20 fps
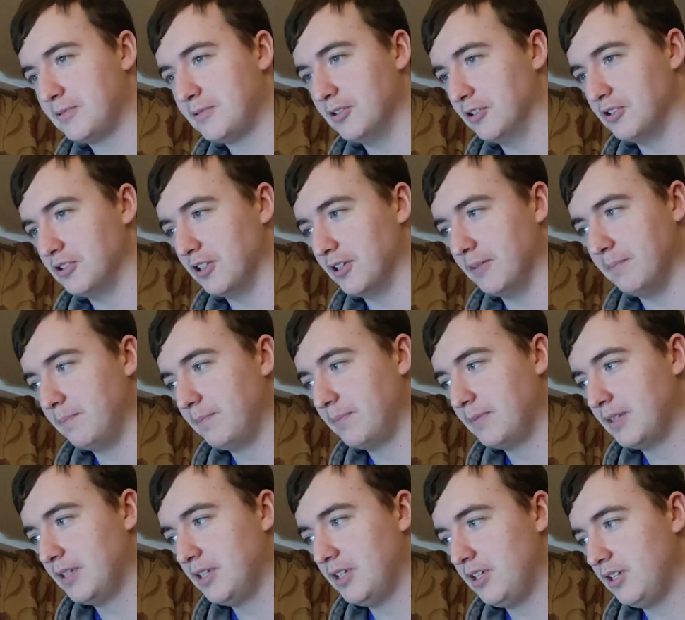such a
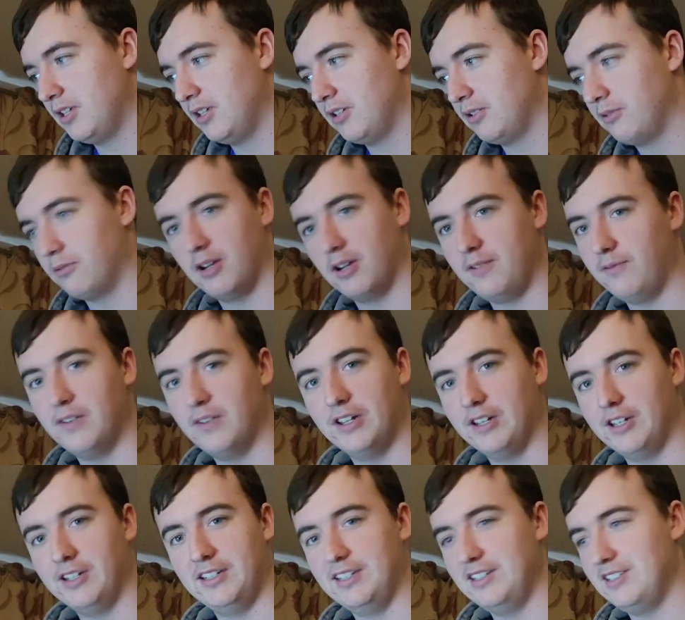great
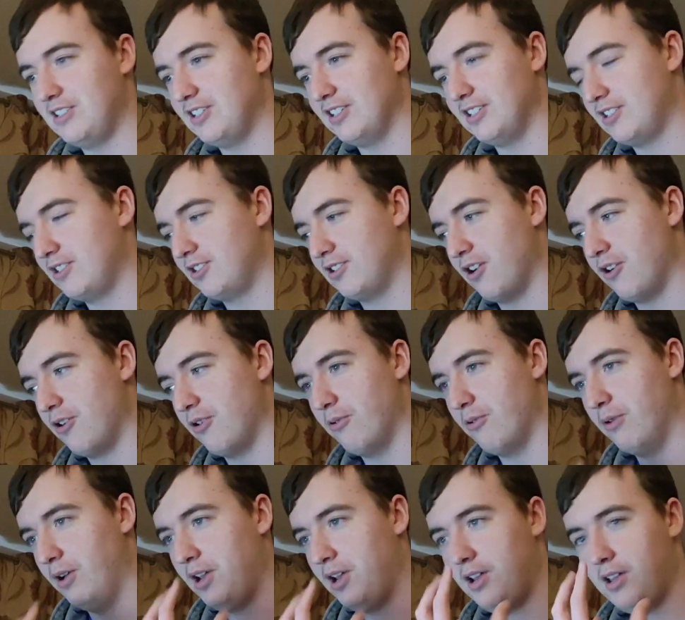villain. He's just
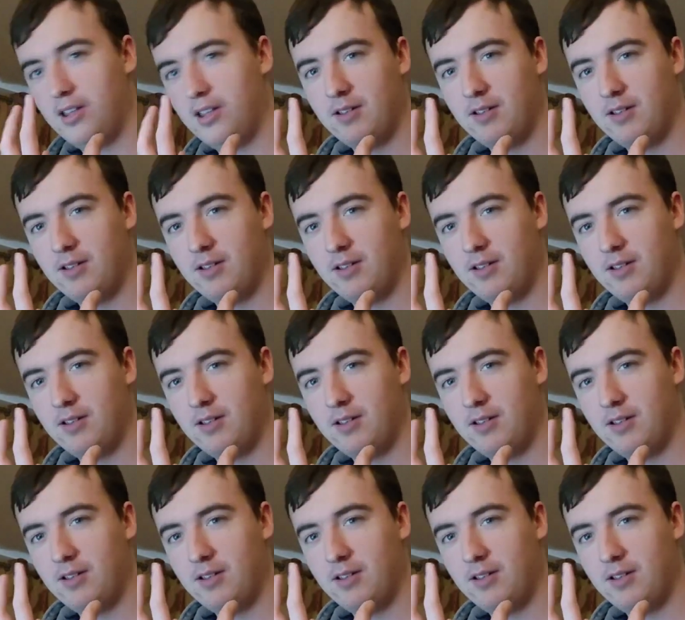so